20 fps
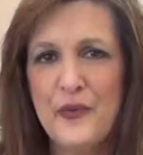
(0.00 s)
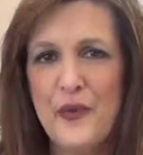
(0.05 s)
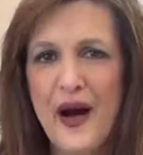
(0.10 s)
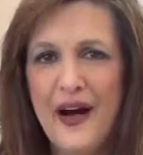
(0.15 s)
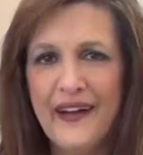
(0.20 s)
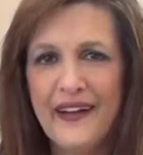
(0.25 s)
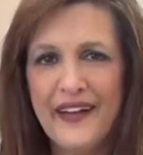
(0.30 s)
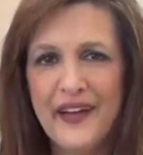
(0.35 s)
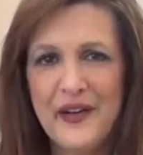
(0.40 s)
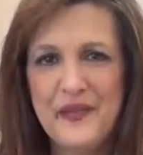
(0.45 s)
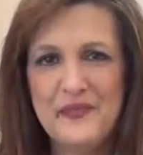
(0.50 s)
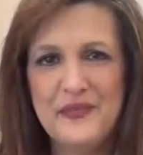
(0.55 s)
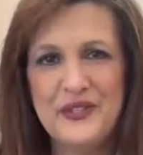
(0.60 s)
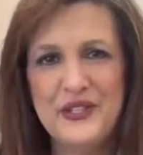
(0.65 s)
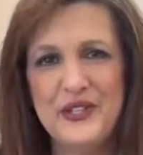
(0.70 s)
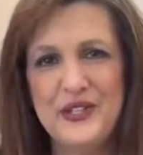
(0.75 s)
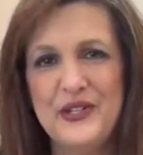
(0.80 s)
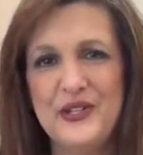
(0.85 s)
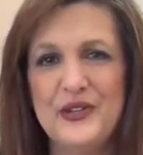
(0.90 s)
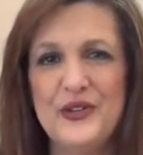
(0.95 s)
Welcome
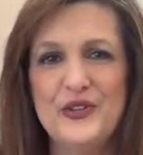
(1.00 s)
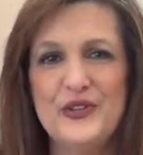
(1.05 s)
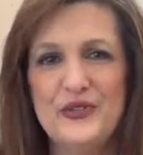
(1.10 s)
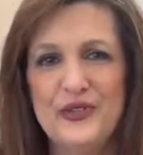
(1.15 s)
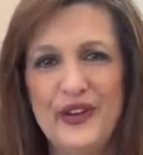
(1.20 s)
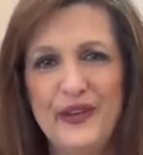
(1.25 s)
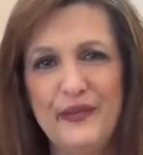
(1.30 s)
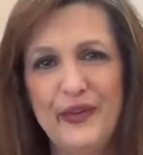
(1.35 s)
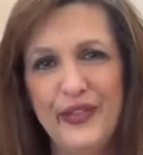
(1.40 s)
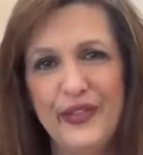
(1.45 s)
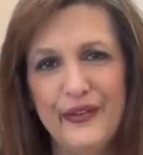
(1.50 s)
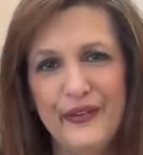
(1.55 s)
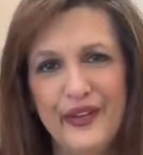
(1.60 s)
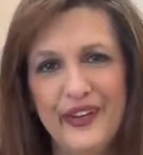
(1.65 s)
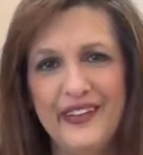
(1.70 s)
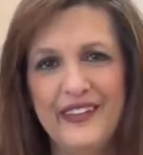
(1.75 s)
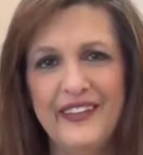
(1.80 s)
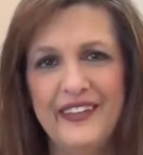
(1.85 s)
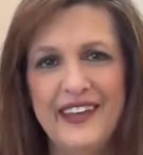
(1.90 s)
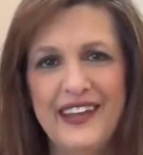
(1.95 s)
to Nurturing with
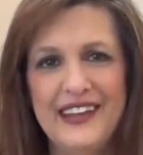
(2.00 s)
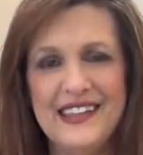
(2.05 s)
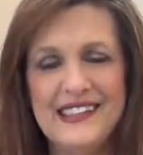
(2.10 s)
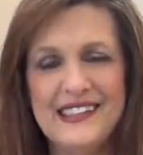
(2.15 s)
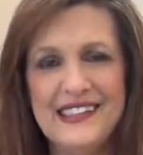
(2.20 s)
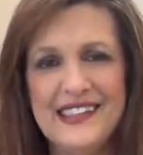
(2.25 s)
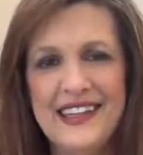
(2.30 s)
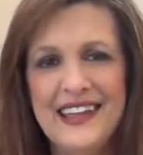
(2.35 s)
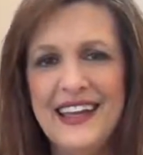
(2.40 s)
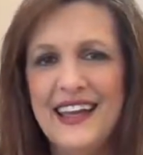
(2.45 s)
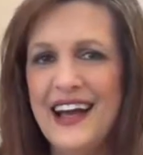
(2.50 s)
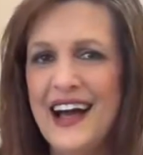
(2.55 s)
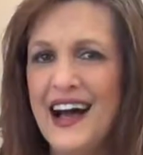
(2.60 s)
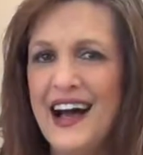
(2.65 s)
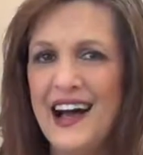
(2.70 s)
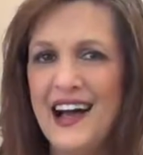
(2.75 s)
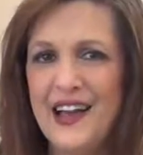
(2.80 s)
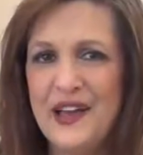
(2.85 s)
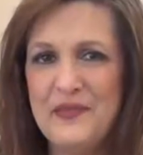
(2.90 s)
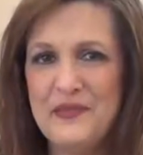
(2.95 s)
Grit and Grace.
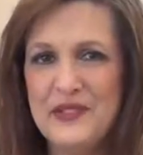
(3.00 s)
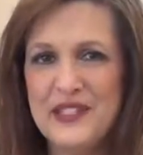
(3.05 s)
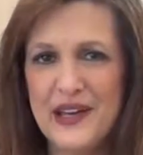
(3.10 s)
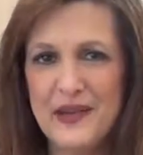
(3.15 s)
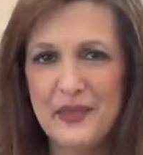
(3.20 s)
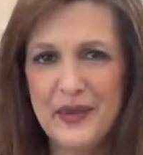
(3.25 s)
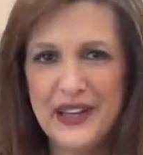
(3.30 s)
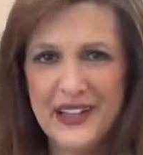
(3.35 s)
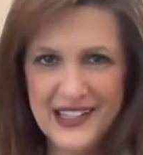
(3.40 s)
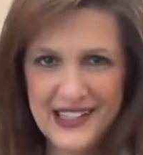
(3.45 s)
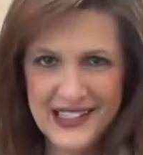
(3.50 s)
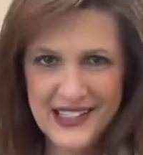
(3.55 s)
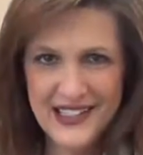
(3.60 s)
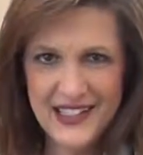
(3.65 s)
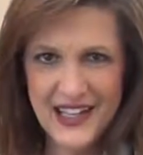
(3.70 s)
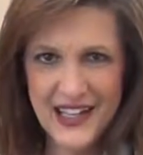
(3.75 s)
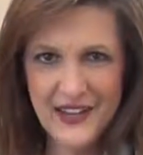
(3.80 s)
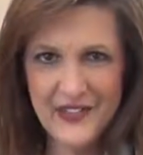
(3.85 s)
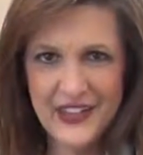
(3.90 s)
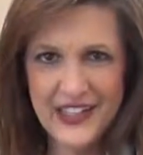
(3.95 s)
Hi, I'm Deb
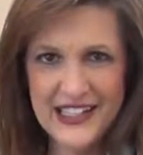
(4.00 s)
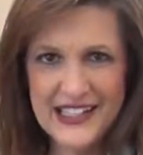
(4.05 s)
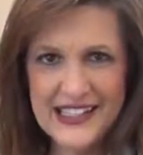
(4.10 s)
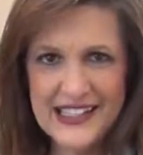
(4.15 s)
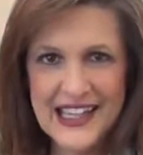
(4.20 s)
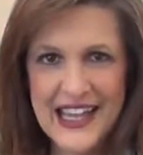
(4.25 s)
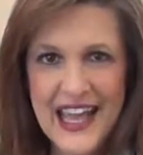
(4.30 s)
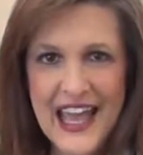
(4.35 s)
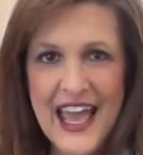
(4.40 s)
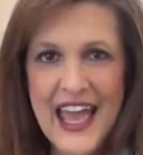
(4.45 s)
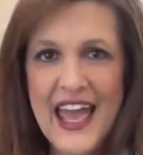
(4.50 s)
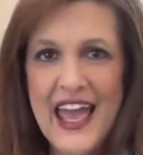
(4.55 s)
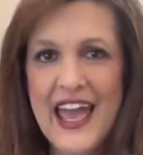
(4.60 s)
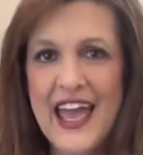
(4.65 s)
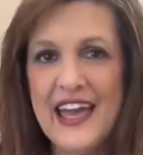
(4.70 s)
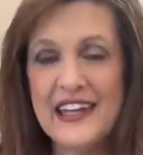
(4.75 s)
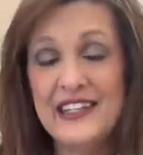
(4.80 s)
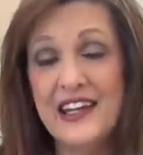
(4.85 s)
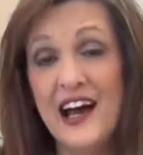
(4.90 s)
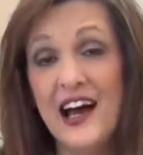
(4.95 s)
Kelsey-Davis,
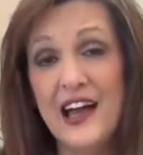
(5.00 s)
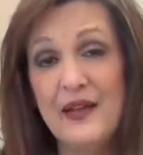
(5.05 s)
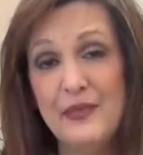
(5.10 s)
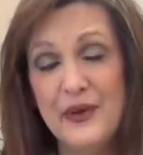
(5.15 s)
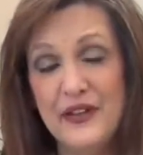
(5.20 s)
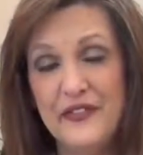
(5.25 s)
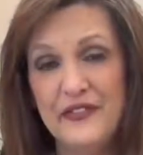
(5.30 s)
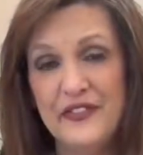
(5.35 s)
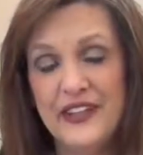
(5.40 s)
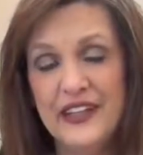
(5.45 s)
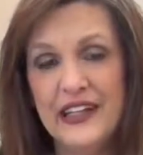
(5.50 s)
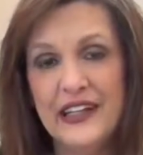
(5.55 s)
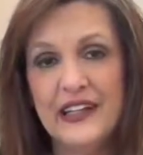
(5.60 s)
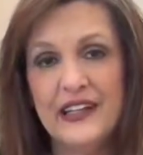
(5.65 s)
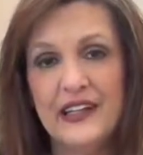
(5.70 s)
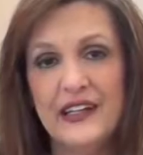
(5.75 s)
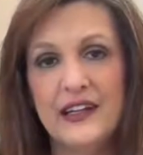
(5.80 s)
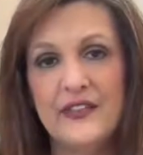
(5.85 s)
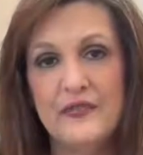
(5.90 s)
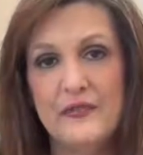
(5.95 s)
and I'm an
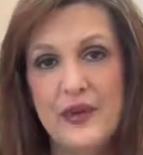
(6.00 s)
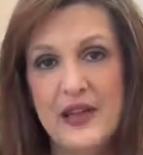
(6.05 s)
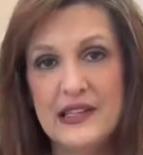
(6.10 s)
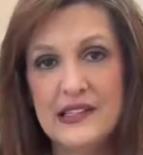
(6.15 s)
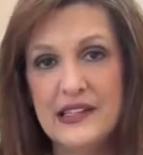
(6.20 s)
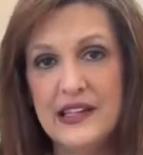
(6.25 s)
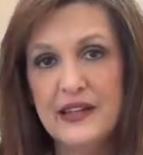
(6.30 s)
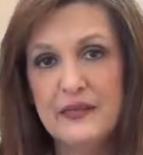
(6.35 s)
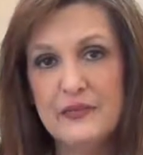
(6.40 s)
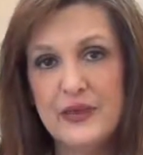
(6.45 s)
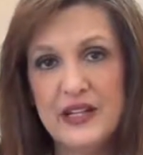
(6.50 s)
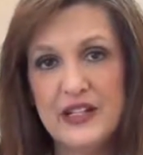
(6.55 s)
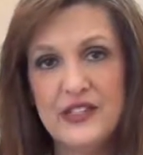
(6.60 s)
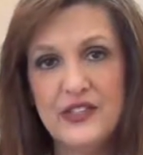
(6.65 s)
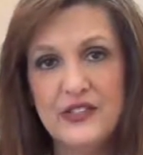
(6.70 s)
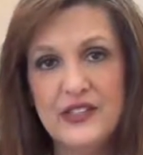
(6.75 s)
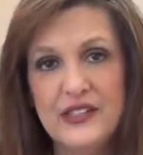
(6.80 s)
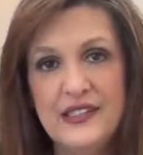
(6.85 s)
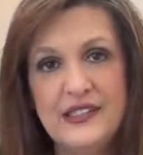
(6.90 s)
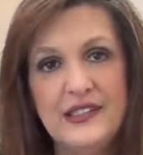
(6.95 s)
affiliate of Mayslake
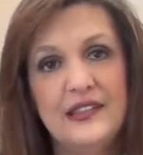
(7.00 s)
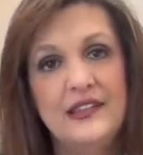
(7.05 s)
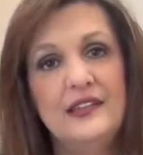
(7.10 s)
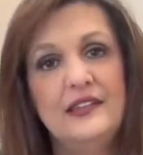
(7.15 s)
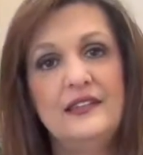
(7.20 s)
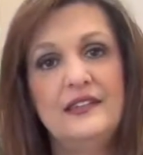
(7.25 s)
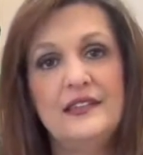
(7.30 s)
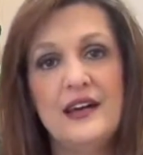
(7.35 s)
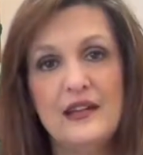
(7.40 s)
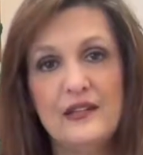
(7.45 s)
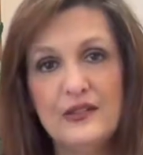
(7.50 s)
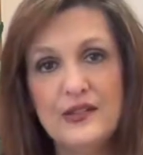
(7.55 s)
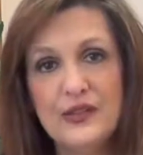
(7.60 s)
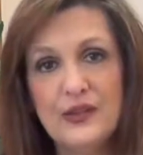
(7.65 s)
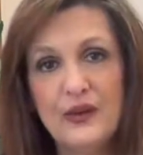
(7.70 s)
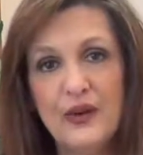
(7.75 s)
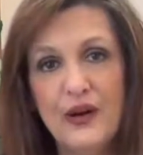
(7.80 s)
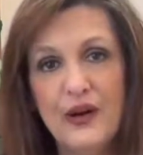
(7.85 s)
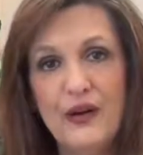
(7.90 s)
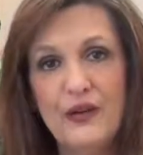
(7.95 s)
Ministries in Downers
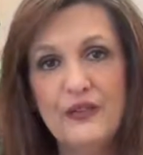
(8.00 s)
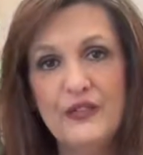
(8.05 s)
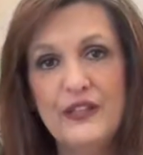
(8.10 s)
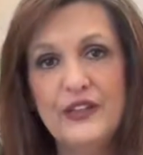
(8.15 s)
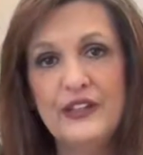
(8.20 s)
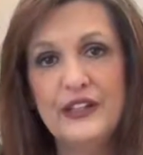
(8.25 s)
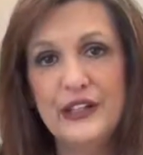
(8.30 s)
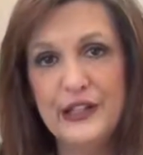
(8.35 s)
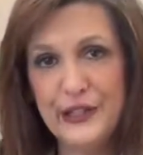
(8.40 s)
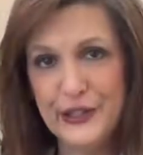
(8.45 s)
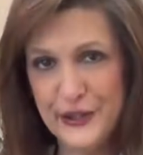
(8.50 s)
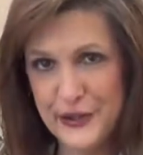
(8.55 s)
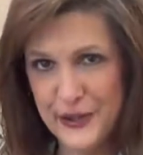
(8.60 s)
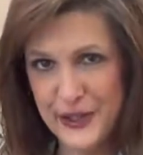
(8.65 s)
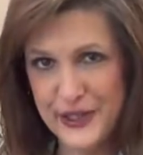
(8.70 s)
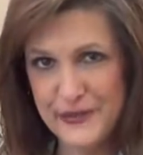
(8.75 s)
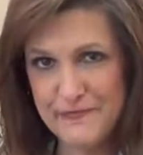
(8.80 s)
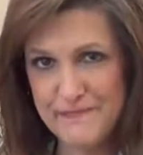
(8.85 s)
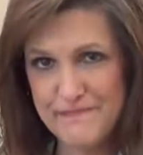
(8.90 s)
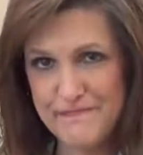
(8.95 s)
Grove,
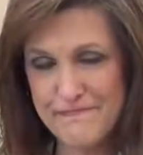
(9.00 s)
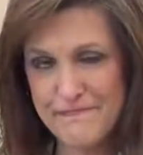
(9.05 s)
Illinois.